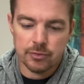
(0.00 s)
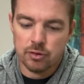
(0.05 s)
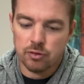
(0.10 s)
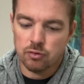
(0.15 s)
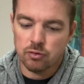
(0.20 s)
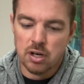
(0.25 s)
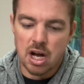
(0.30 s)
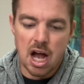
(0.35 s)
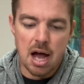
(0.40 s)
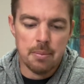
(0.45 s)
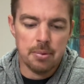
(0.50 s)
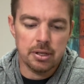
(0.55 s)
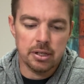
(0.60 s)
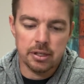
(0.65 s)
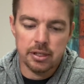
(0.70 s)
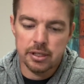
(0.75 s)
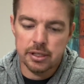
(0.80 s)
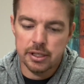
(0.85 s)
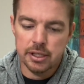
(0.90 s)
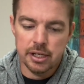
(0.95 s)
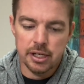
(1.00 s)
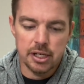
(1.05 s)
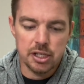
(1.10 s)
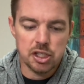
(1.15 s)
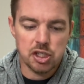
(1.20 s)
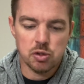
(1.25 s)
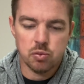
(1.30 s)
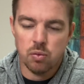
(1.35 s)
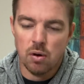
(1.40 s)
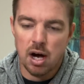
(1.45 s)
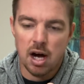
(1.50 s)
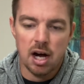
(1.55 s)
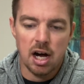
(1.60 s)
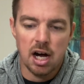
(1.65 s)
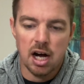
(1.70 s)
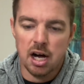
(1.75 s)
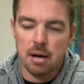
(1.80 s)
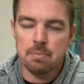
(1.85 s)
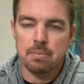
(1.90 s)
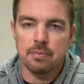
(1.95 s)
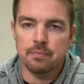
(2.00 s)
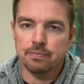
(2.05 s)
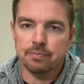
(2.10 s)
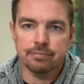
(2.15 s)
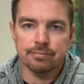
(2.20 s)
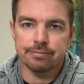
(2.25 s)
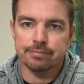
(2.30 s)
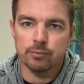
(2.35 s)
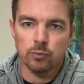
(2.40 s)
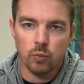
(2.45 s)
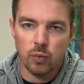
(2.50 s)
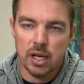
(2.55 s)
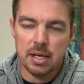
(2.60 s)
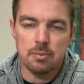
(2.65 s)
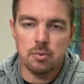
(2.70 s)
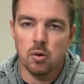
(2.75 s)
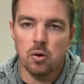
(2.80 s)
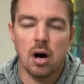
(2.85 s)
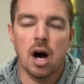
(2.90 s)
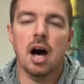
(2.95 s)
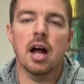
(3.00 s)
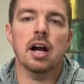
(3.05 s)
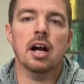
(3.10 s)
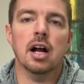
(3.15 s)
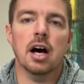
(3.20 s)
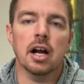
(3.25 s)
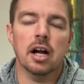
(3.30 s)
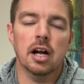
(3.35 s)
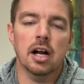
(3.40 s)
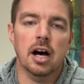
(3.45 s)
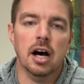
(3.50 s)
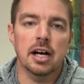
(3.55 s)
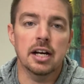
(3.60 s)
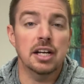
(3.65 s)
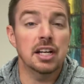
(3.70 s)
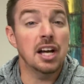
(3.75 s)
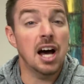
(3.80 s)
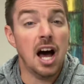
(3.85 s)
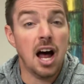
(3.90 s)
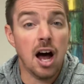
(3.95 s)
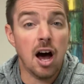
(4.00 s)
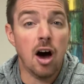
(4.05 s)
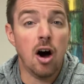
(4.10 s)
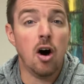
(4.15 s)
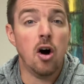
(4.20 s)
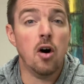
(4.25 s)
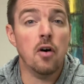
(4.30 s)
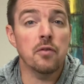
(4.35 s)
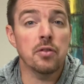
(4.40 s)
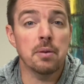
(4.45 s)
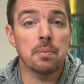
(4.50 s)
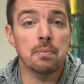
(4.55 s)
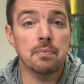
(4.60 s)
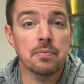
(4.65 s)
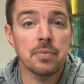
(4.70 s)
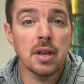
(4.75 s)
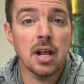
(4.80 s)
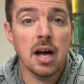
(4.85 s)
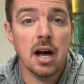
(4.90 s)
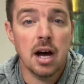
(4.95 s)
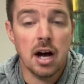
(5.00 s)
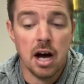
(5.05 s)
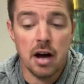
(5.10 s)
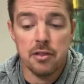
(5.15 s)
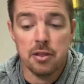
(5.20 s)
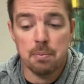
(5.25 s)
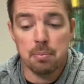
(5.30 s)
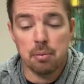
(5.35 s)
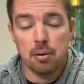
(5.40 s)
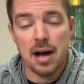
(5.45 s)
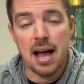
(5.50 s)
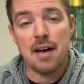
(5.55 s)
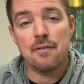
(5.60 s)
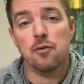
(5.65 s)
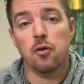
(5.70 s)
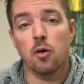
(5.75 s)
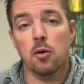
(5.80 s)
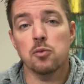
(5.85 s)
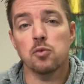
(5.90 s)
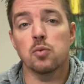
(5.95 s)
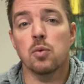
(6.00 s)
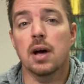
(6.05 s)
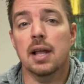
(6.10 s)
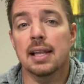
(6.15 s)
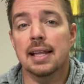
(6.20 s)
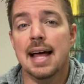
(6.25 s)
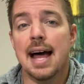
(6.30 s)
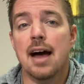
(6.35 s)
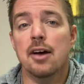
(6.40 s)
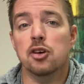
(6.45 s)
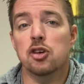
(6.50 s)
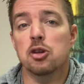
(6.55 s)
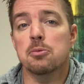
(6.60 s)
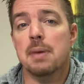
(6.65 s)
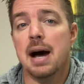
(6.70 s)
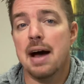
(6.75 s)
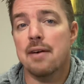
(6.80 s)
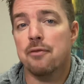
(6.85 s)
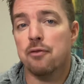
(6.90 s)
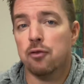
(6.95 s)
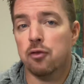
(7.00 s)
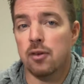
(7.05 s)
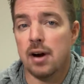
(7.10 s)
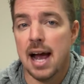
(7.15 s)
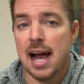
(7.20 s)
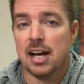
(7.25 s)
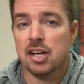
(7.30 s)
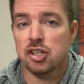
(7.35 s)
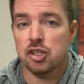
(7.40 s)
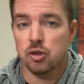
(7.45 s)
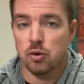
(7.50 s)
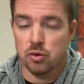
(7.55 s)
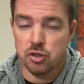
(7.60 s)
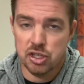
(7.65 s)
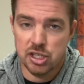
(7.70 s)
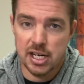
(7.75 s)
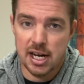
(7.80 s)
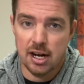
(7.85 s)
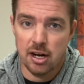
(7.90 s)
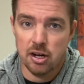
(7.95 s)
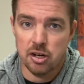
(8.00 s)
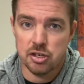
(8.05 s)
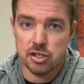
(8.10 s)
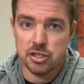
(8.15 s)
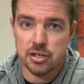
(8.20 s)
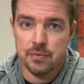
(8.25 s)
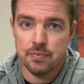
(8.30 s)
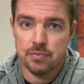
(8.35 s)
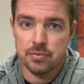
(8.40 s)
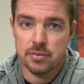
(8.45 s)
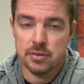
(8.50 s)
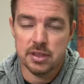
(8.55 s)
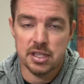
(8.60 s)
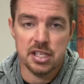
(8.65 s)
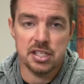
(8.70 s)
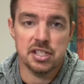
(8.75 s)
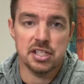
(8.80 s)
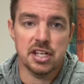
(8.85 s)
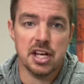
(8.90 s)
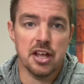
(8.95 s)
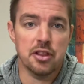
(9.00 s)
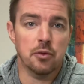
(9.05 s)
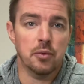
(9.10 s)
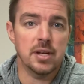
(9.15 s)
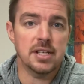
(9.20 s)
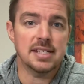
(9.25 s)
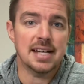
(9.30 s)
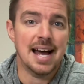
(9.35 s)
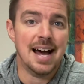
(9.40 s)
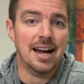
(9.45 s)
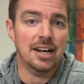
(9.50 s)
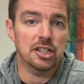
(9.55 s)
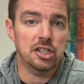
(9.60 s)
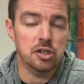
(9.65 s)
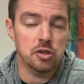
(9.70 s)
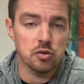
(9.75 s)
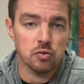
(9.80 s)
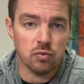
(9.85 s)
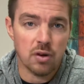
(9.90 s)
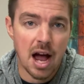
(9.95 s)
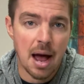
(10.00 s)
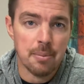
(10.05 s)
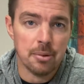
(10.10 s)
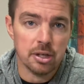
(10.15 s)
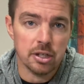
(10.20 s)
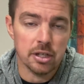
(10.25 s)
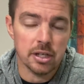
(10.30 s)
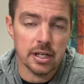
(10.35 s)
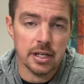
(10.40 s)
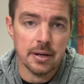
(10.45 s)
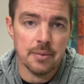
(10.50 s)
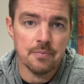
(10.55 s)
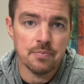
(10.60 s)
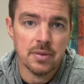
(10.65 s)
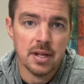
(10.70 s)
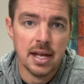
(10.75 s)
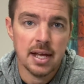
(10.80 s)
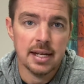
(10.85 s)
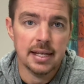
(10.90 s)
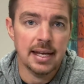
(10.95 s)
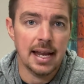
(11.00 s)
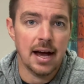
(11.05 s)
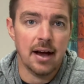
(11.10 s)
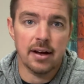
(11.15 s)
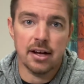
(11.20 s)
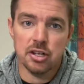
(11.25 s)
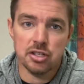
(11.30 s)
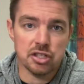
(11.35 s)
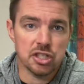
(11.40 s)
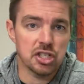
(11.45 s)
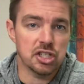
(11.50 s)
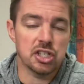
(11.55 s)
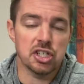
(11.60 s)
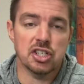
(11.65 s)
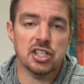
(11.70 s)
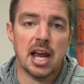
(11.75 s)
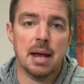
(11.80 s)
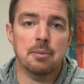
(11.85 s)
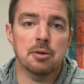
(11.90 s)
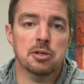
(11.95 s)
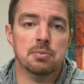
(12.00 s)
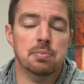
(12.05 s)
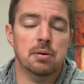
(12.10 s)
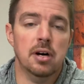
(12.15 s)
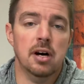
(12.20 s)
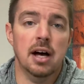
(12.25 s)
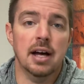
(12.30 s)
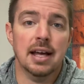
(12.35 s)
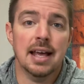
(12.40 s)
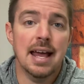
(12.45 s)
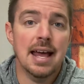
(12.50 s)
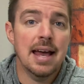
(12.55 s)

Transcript: Robinhood, Schwab, Webull, on and on and on, not all of the platforms will allow you to buy fractional shares. This is another reason I like to use Robinhood. Now, here's just a shameless plug.